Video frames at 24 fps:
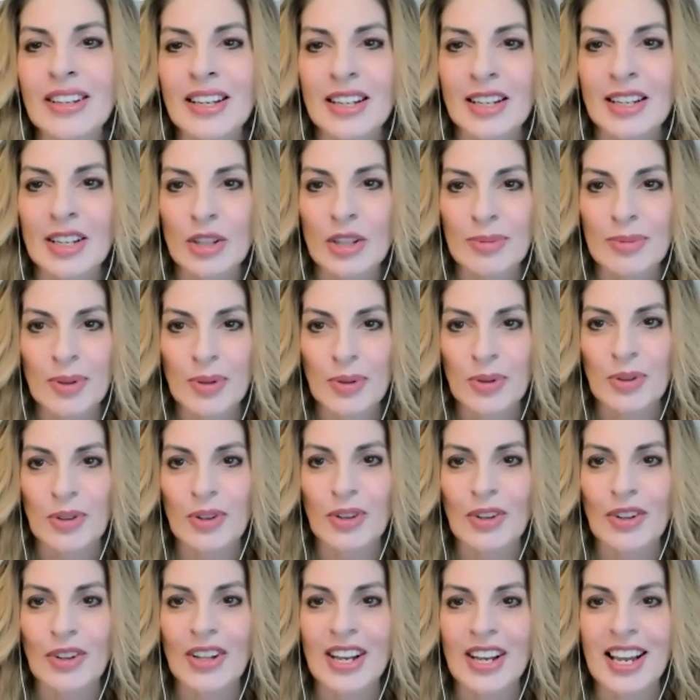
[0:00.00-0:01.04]
kit and
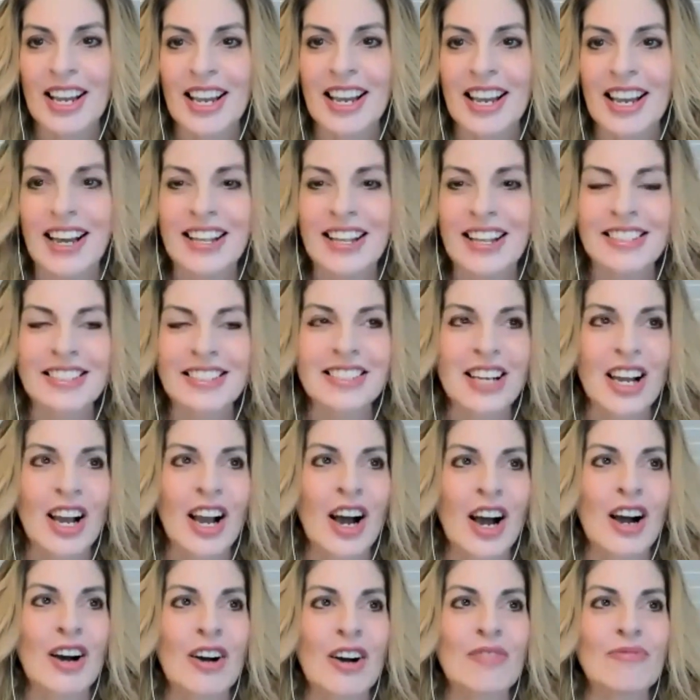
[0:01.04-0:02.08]
caboodle. And,
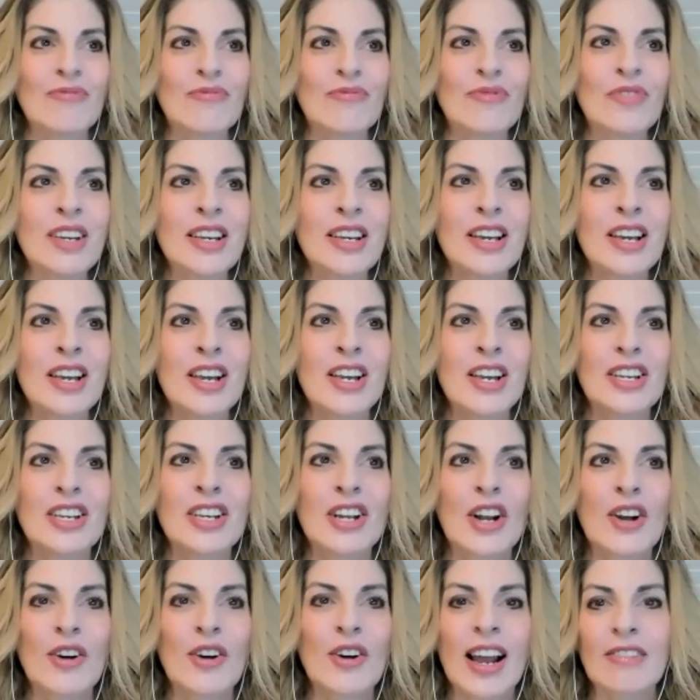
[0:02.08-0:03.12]
kind
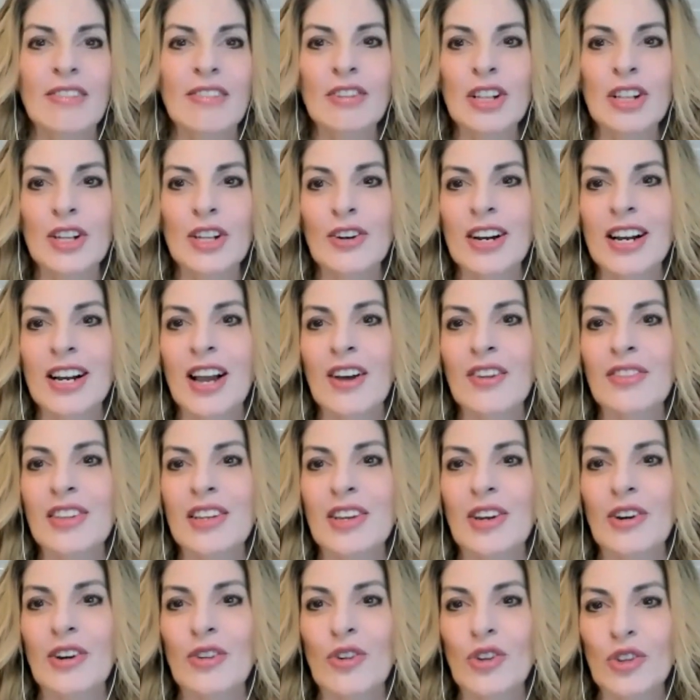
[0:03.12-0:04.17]
of clearing out
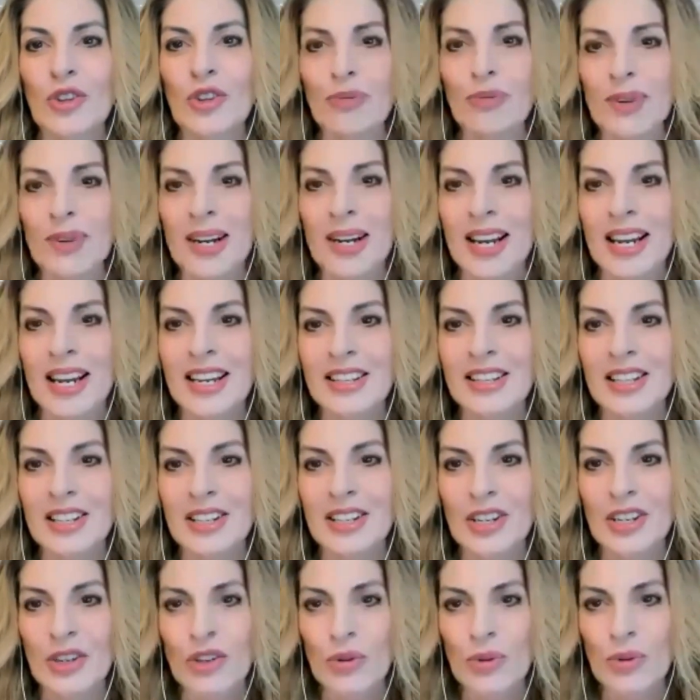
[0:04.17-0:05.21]
the old and bringing in the
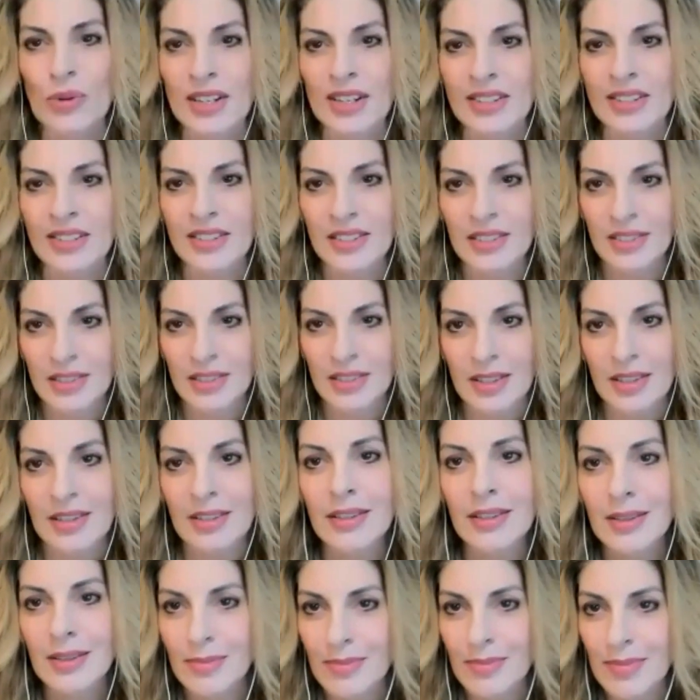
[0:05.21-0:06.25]
new is
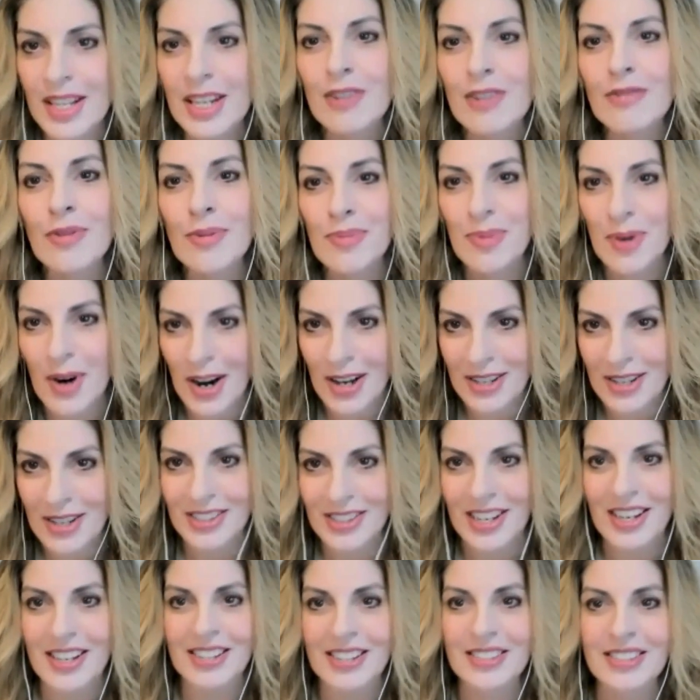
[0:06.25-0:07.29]
a bit of a
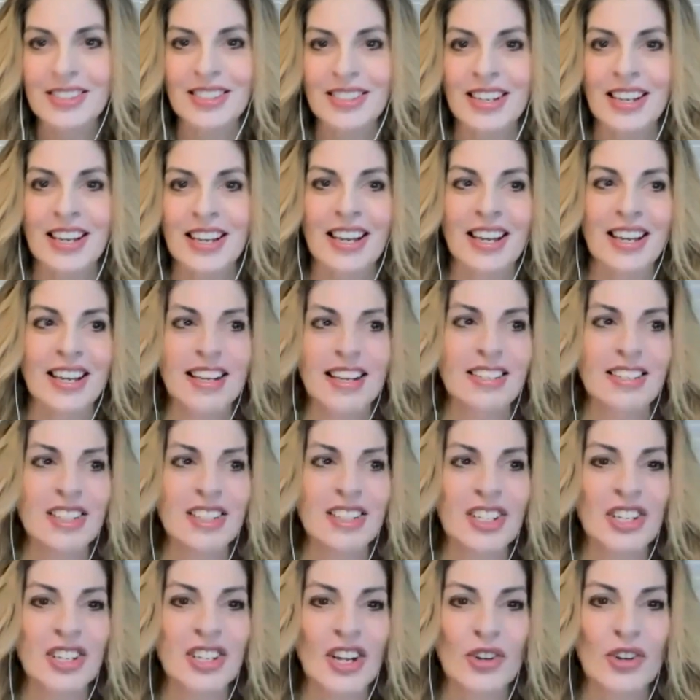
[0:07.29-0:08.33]
process. And,
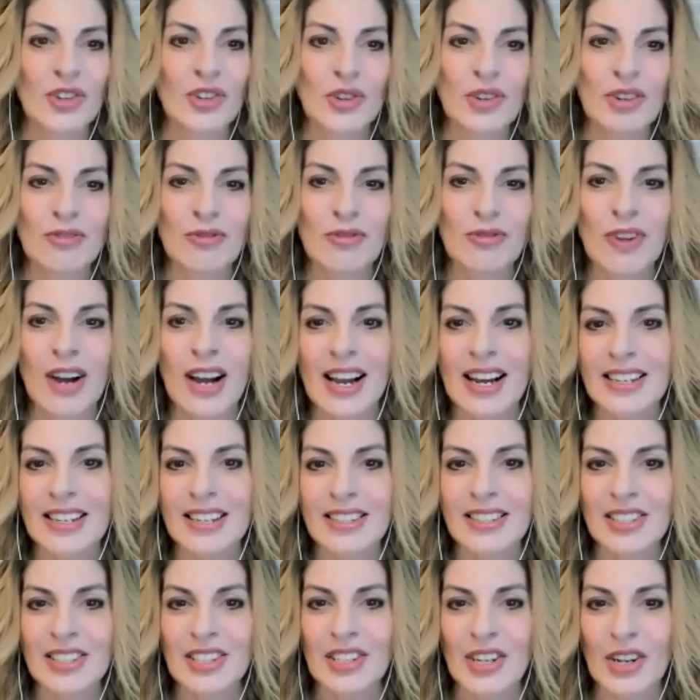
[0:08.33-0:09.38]
you can
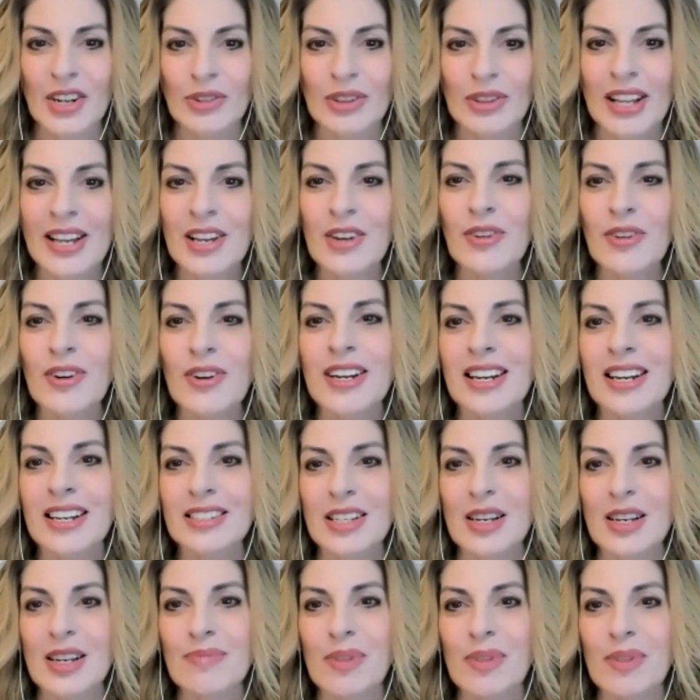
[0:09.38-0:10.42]
find, lingering
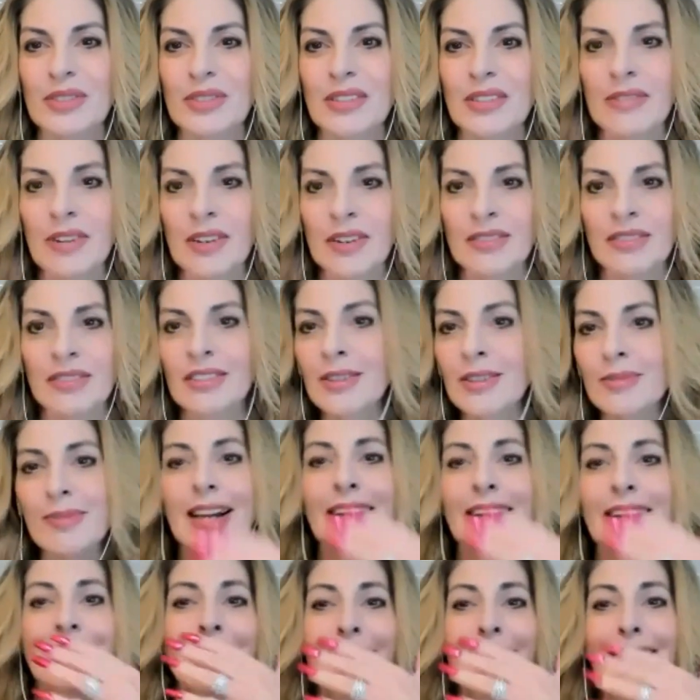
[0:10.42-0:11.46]
examples of, oh
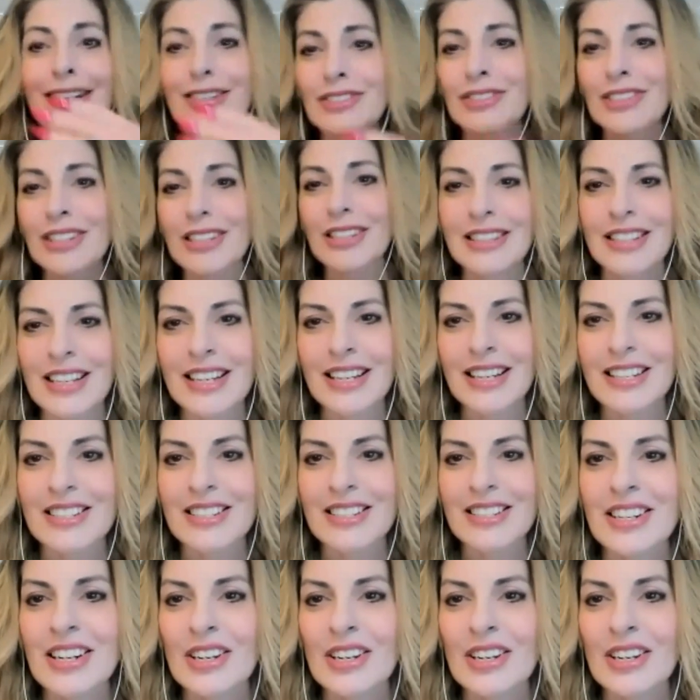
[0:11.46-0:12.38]
my gosh, look at that,